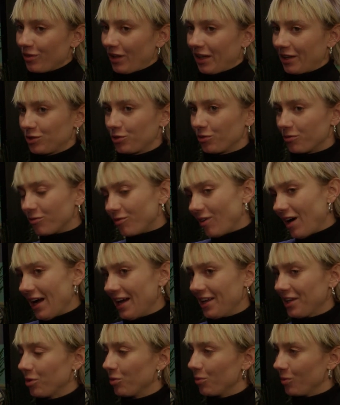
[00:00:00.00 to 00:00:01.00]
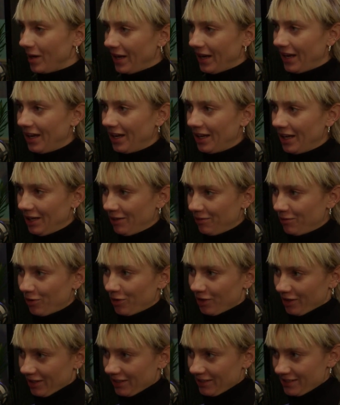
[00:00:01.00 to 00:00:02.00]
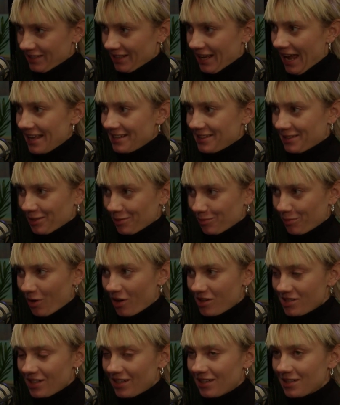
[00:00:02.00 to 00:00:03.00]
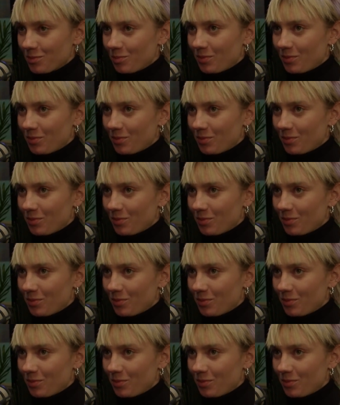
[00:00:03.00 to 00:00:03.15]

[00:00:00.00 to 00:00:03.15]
like, to find a way for this casting process,